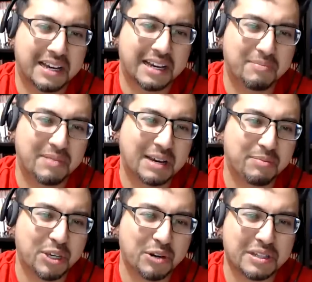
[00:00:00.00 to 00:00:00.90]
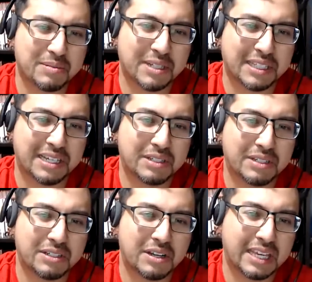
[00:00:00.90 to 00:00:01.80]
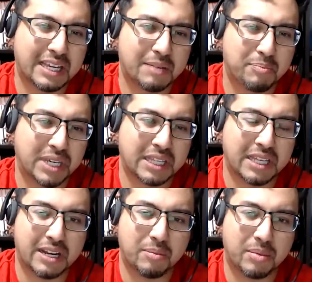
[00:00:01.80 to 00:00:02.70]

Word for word: I'm I'm curious about that one, so I think I'm picking that up.